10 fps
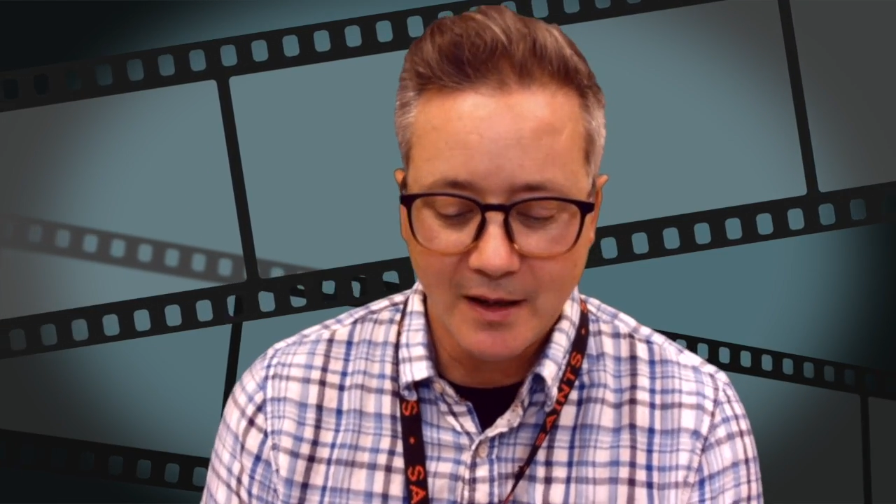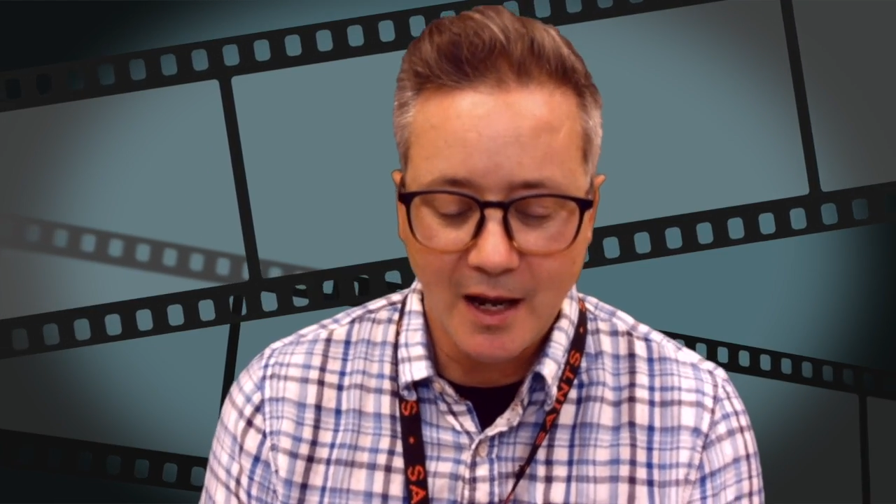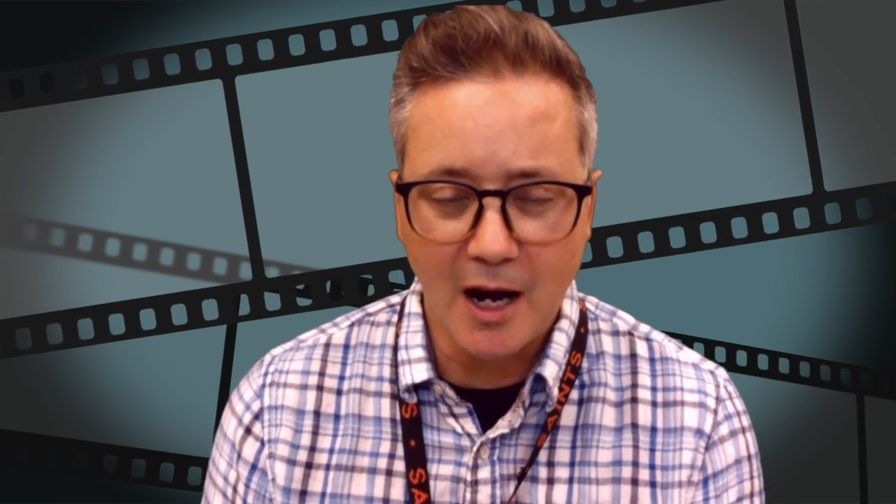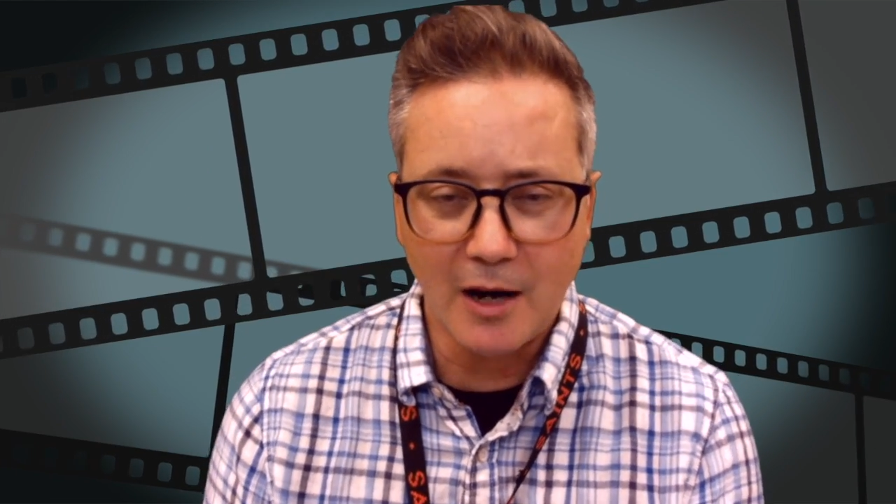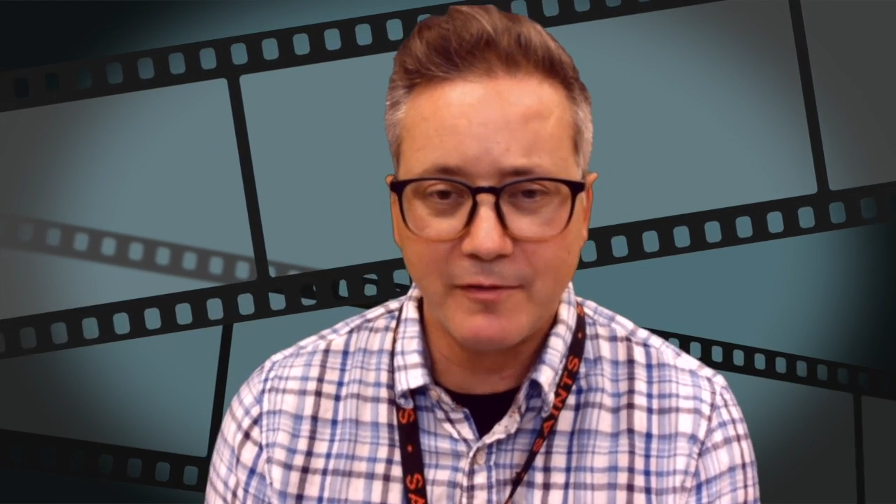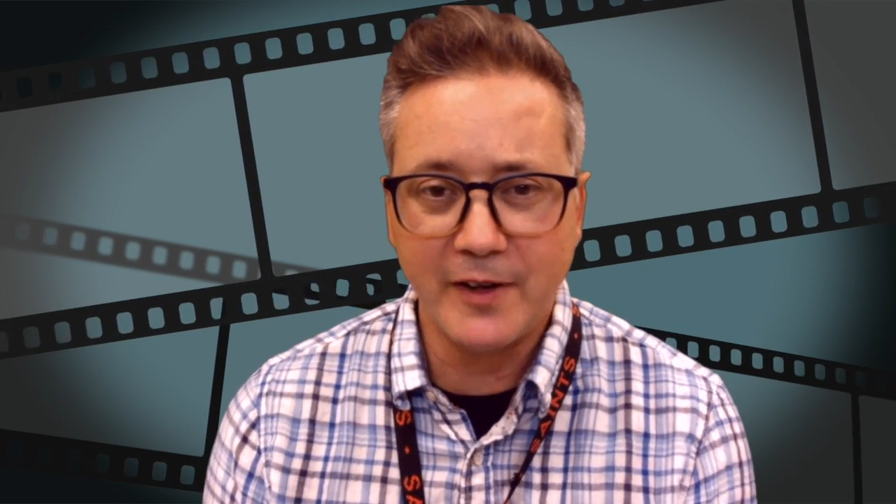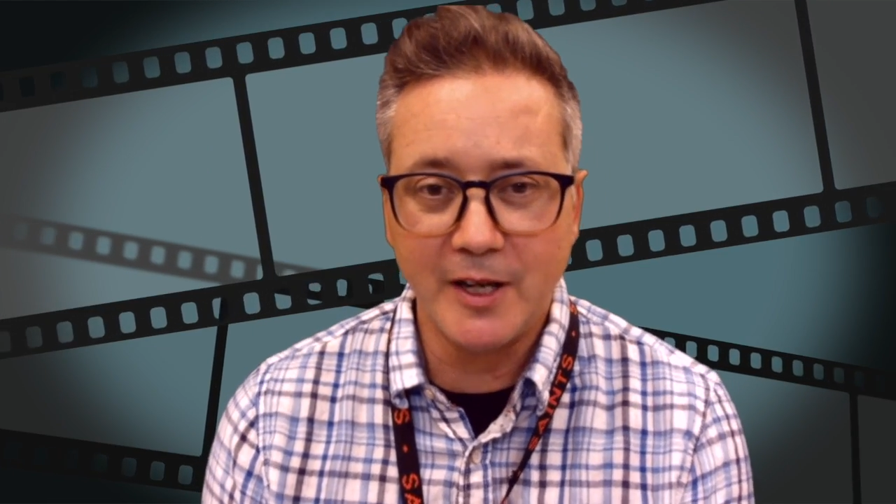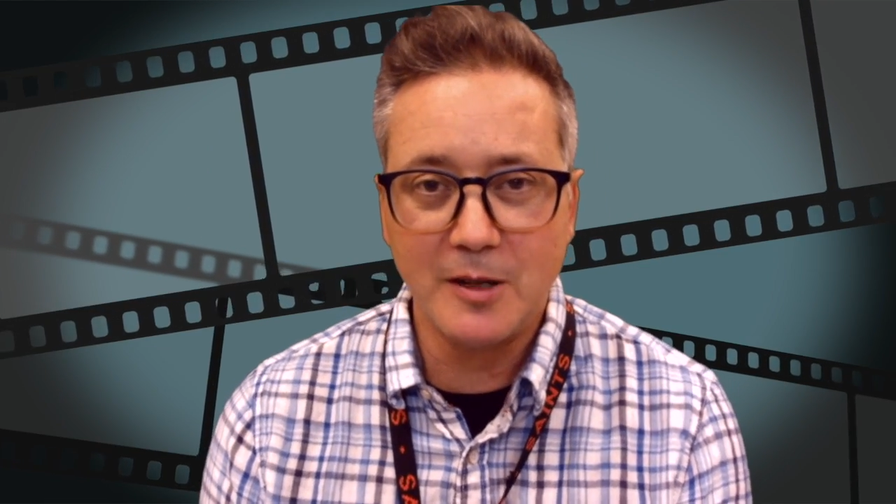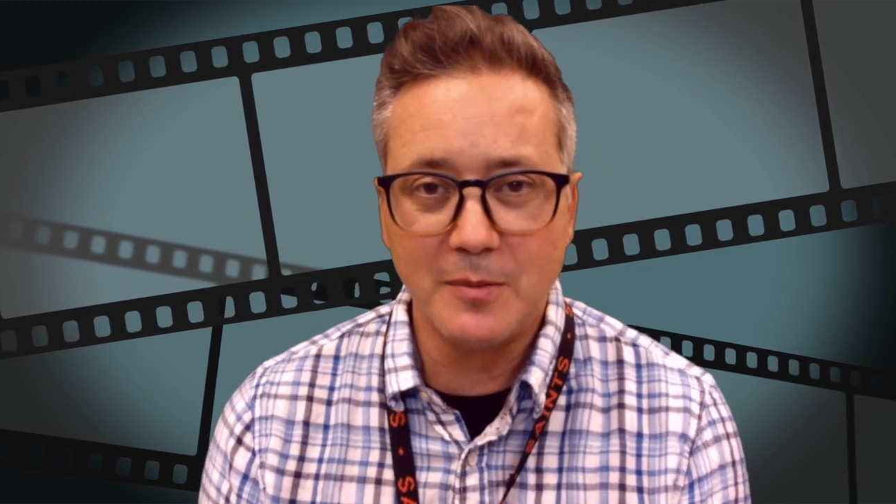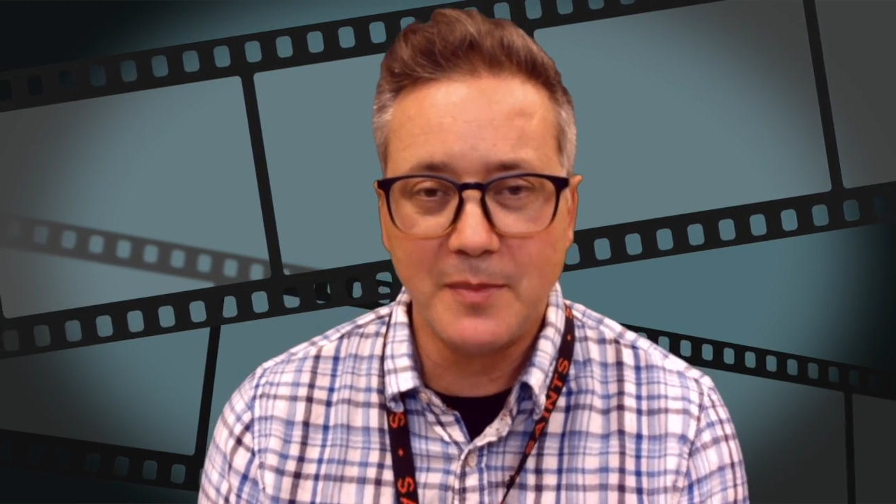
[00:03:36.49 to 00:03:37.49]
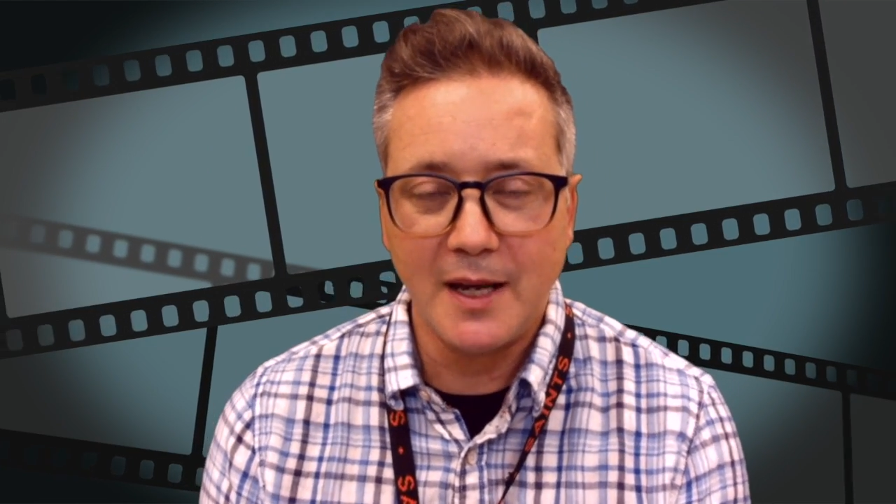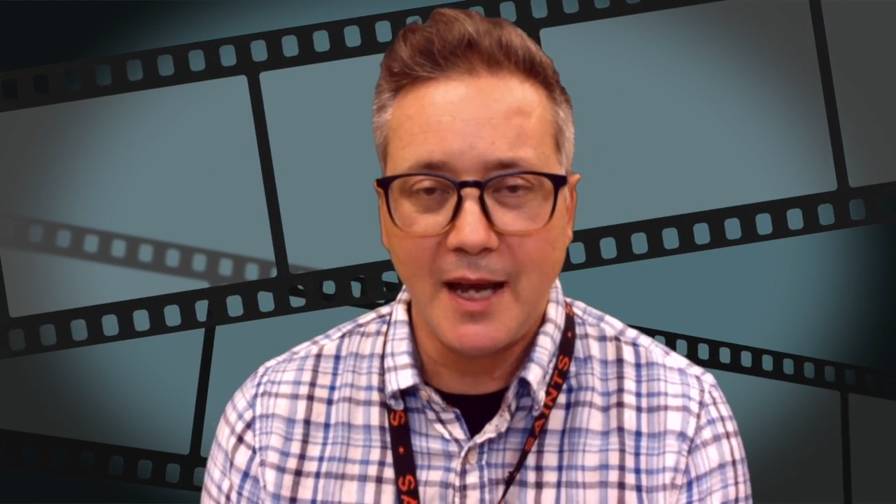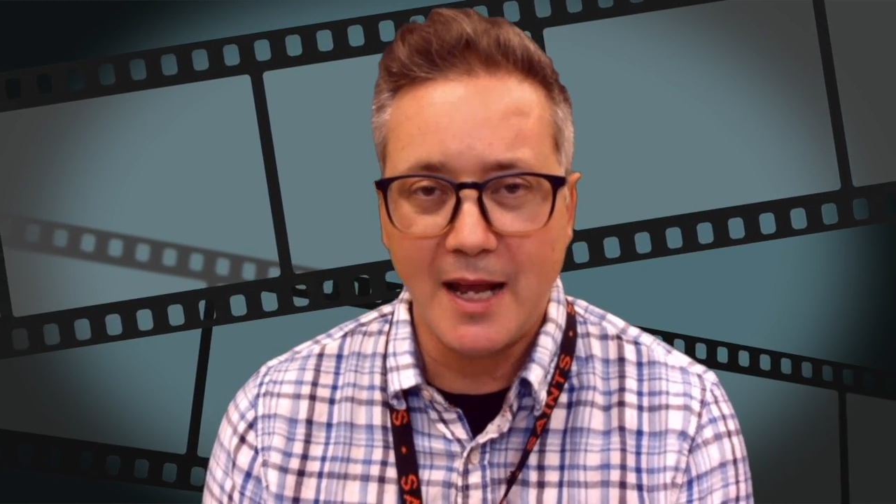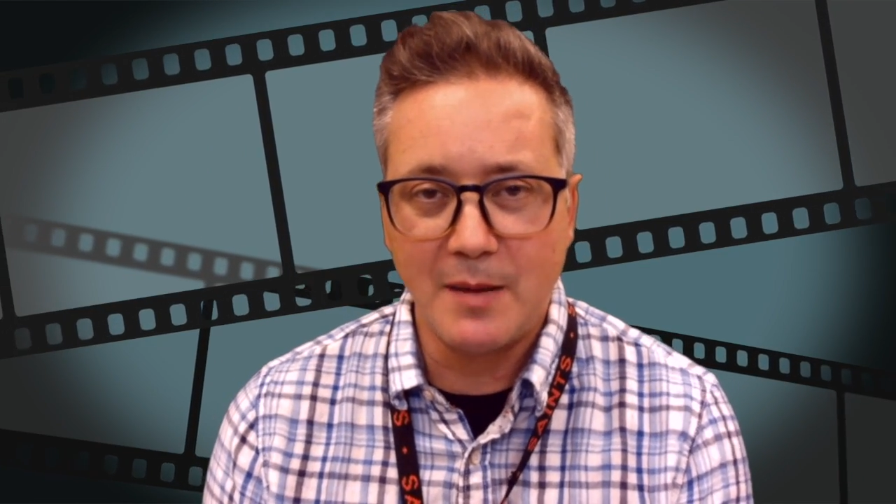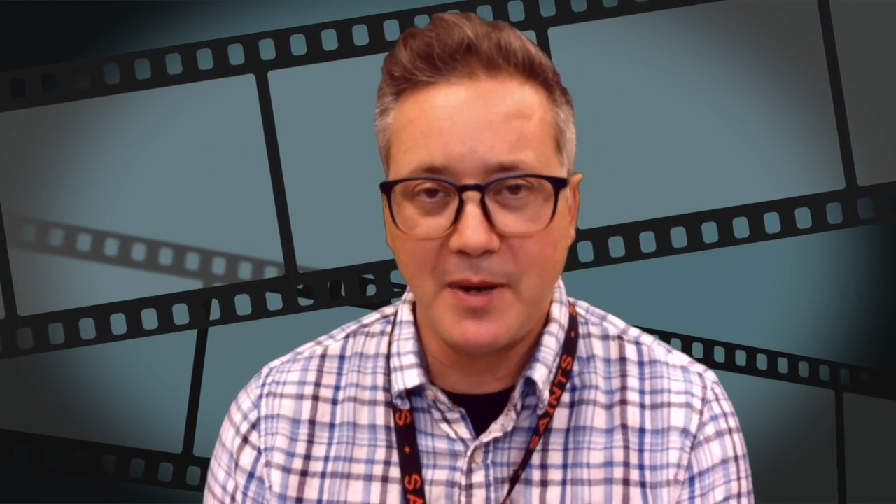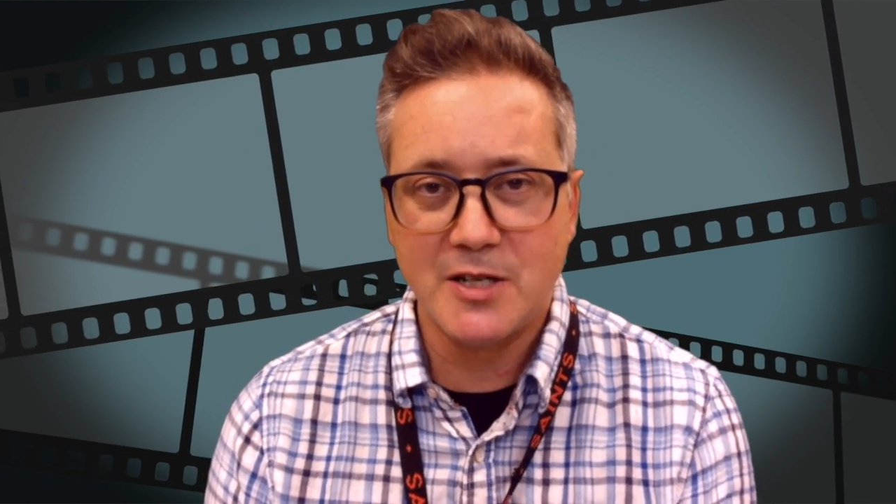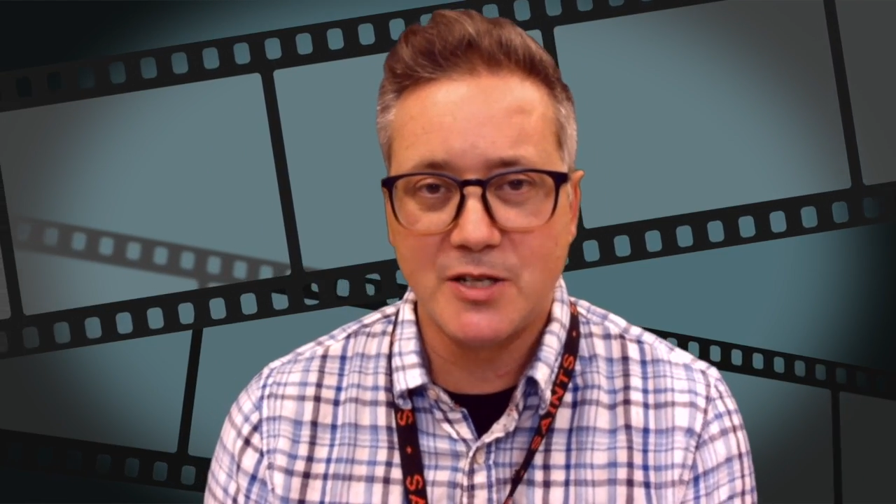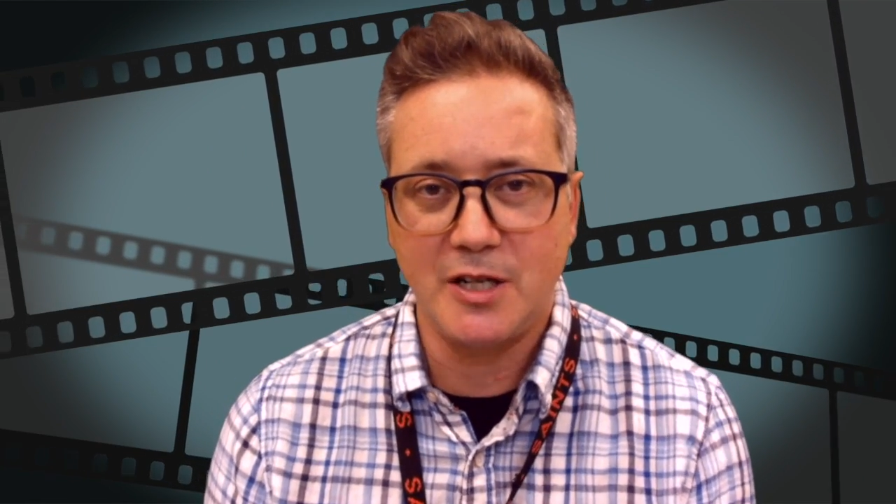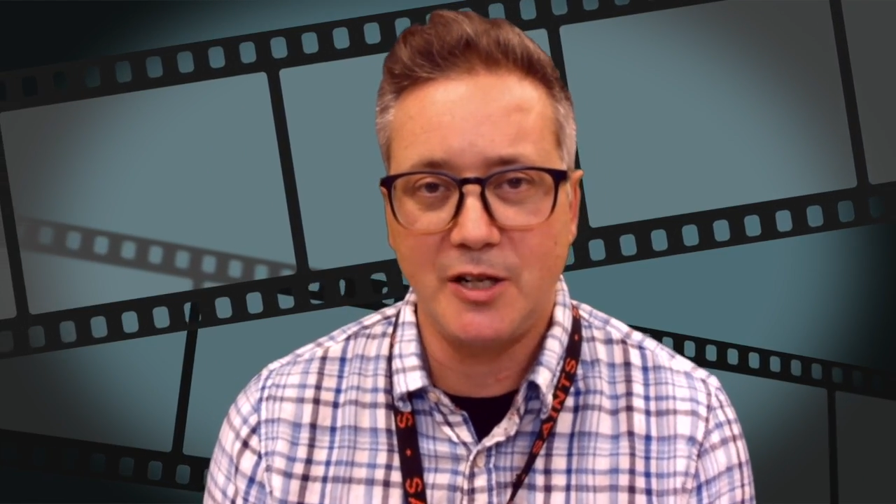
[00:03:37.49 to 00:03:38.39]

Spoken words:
our film, animation,